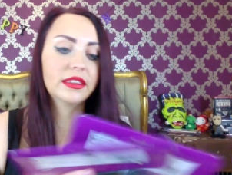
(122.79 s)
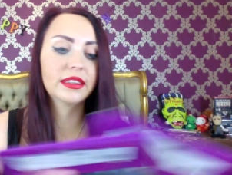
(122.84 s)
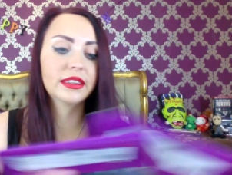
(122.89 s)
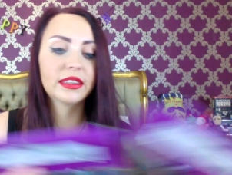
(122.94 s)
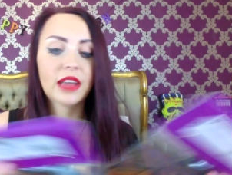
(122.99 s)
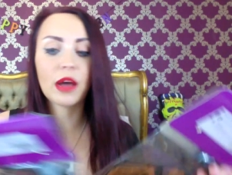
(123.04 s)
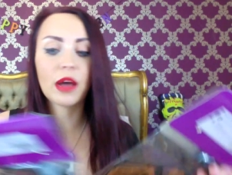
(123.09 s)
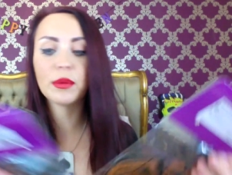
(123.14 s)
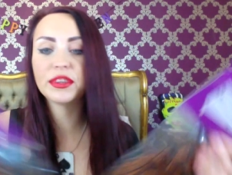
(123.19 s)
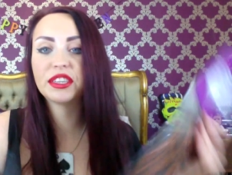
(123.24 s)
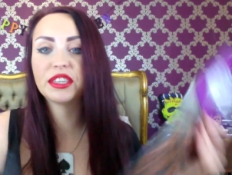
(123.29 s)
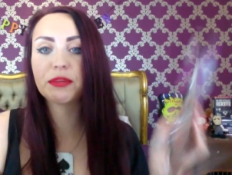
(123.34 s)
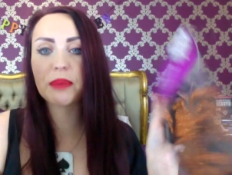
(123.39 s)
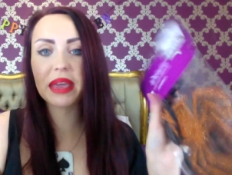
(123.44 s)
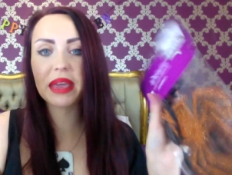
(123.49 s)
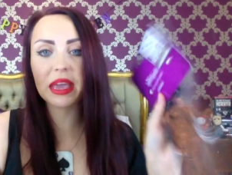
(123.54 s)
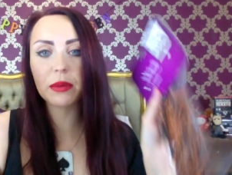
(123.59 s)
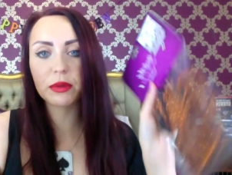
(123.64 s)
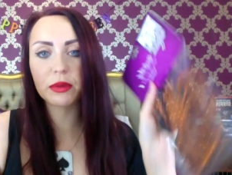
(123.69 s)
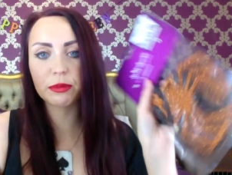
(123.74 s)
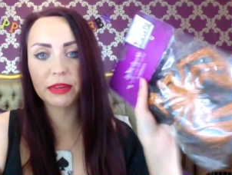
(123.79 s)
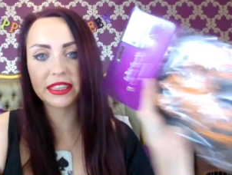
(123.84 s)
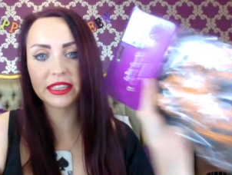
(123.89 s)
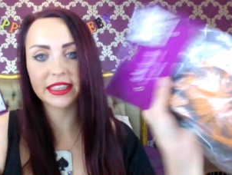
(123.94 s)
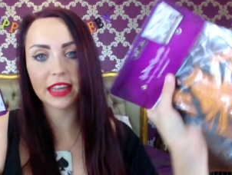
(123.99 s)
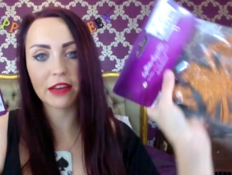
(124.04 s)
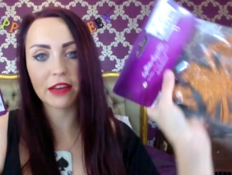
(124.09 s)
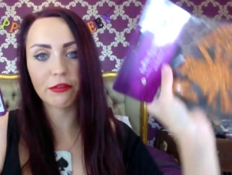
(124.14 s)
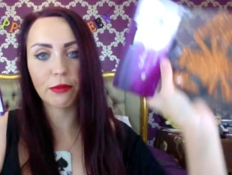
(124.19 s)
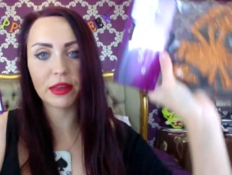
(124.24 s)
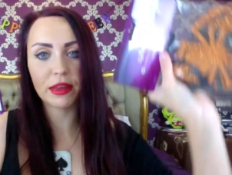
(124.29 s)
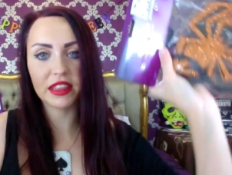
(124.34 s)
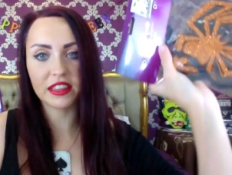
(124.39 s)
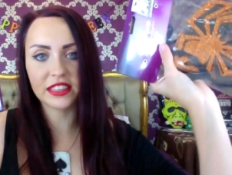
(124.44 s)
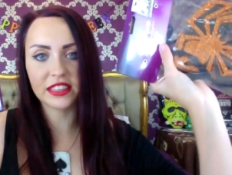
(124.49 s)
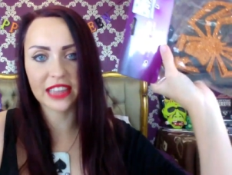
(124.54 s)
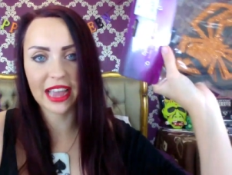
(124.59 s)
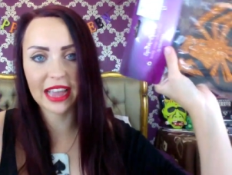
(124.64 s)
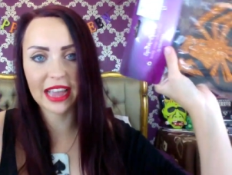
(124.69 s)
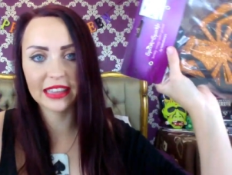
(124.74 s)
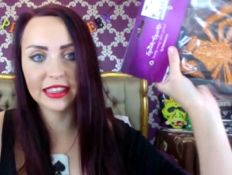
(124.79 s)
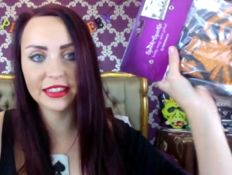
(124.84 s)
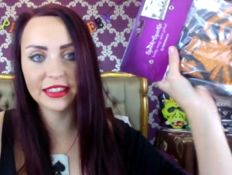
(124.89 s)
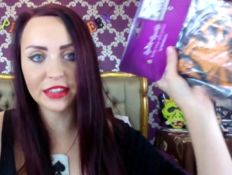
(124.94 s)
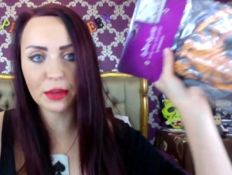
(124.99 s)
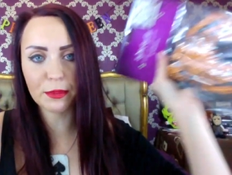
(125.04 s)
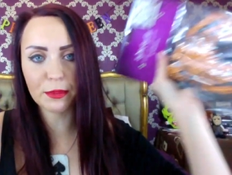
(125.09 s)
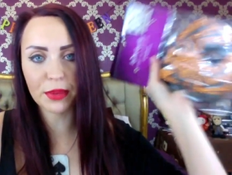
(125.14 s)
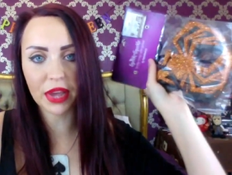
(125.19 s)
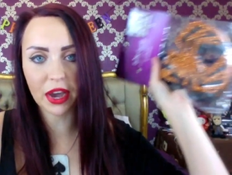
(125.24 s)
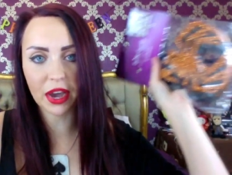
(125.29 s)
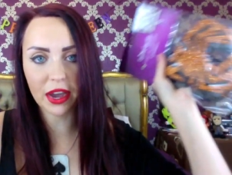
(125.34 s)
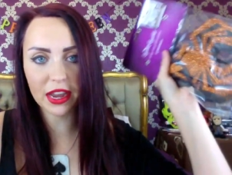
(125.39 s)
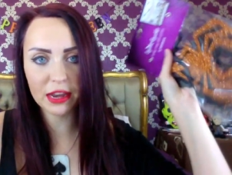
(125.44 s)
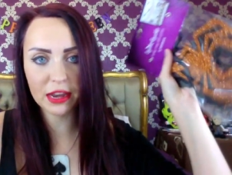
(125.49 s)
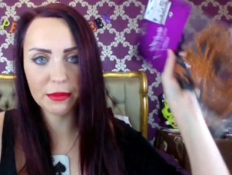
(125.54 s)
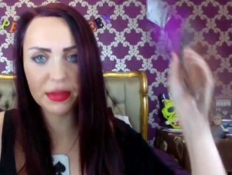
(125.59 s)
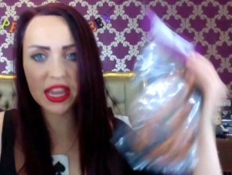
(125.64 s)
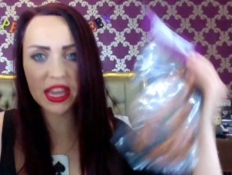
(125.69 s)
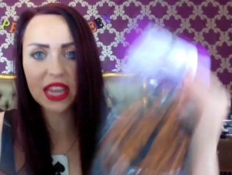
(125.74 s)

I was debating with myself whether to hang these up behind me,